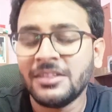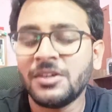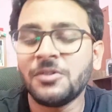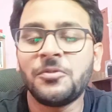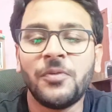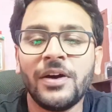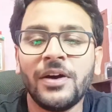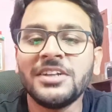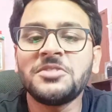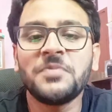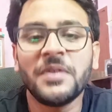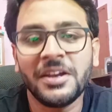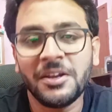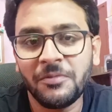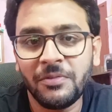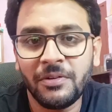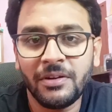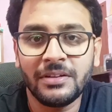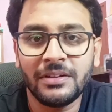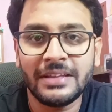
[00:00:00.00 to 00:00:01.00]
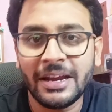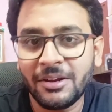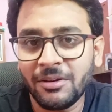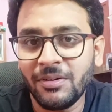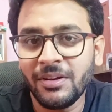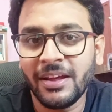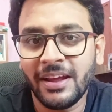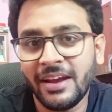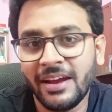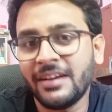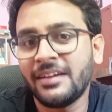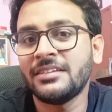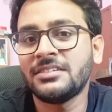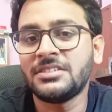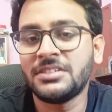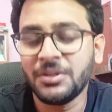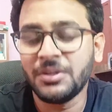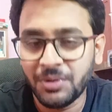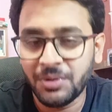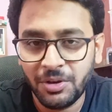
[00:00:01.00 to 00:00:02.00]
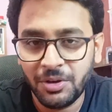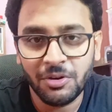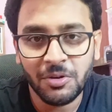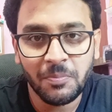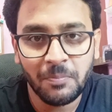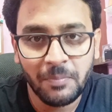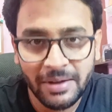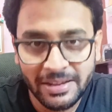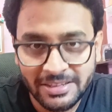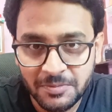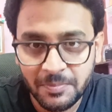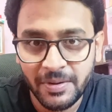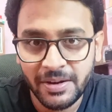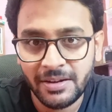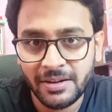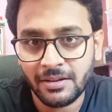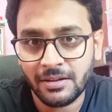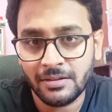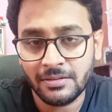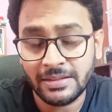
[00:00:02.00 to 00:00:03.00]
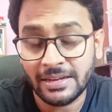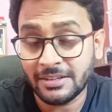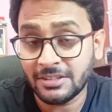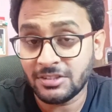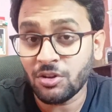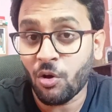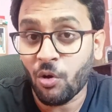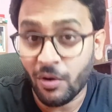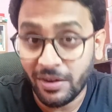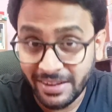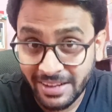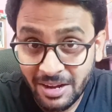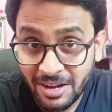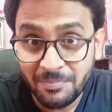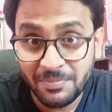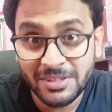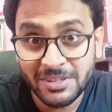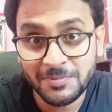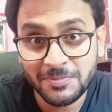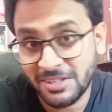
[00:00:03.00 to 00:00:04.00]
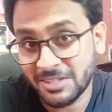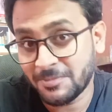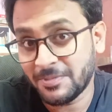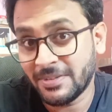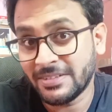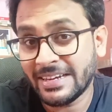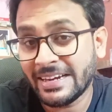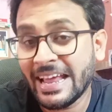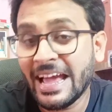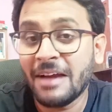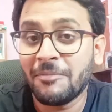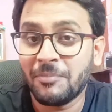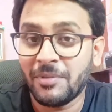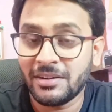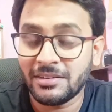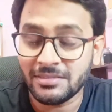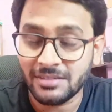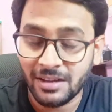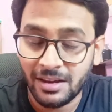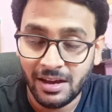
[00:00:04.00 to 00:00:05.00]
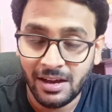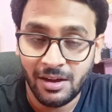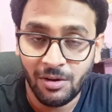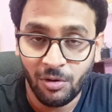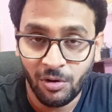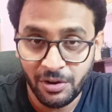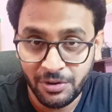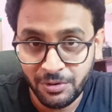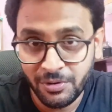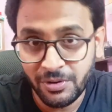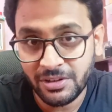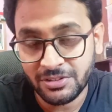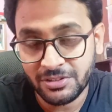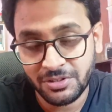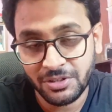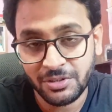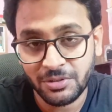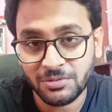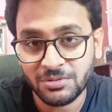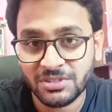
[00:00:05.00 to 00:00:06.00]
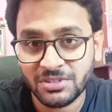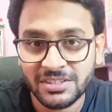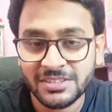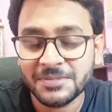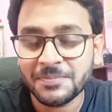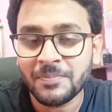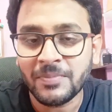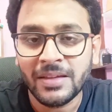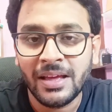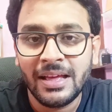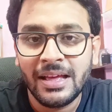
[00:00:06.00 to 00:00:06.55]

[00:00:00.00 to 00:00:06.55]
The first benefit that you will get is during your placement, that is the on-campus placement placement that happens uh, on your institutions.